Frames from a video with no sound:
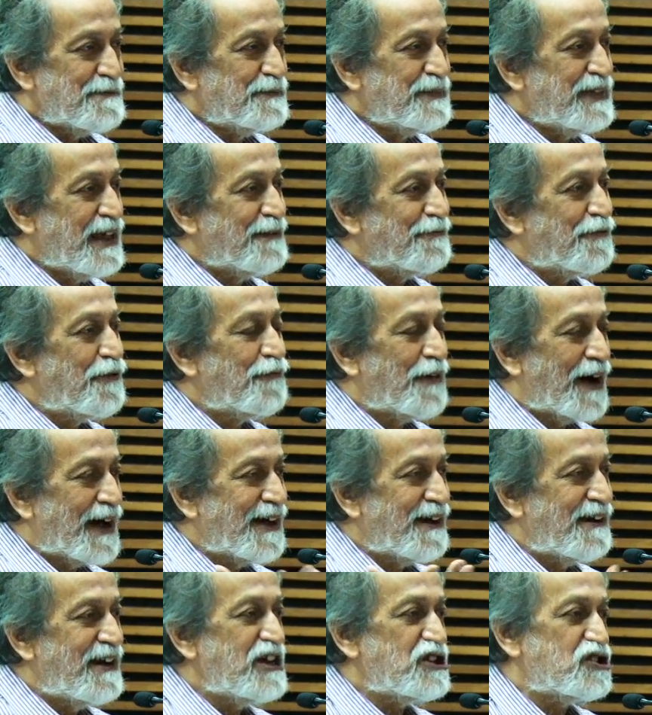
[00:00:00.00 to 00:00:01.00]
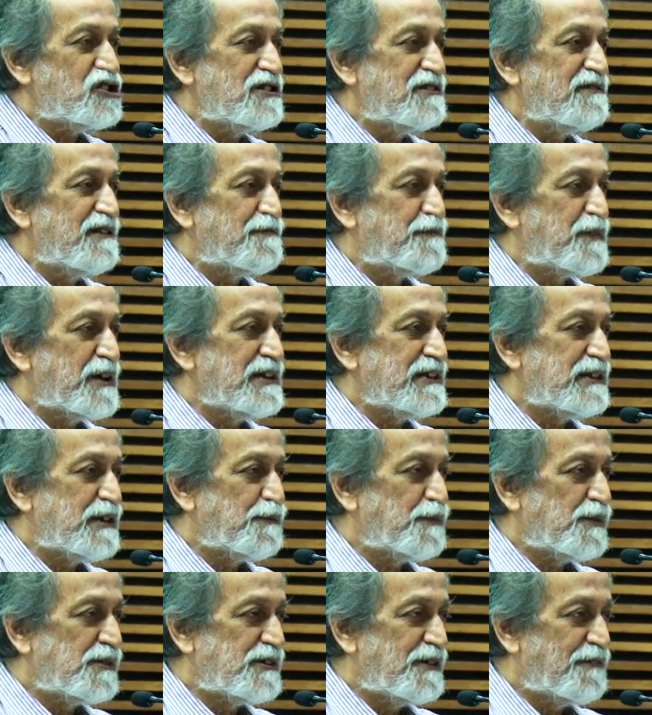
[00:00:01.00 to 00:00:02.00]
Therefore, violation of the
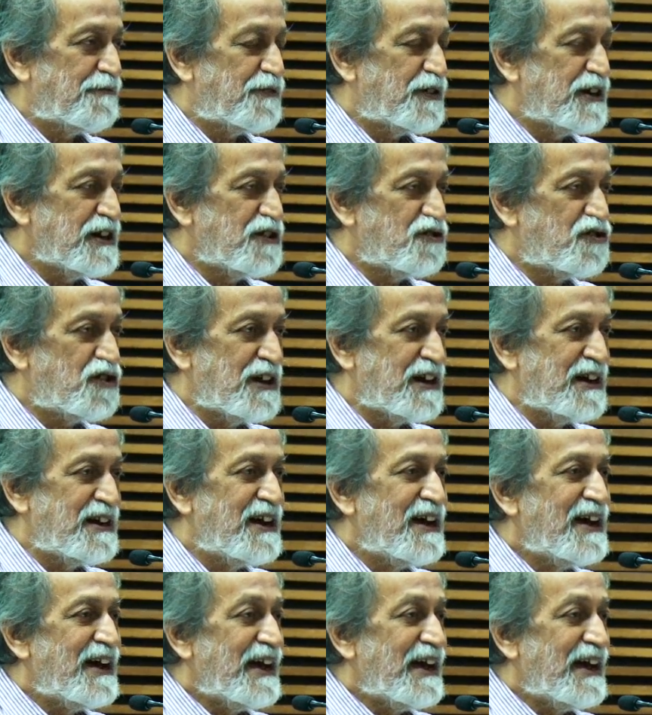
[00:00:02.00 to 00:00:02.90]
principles of free trade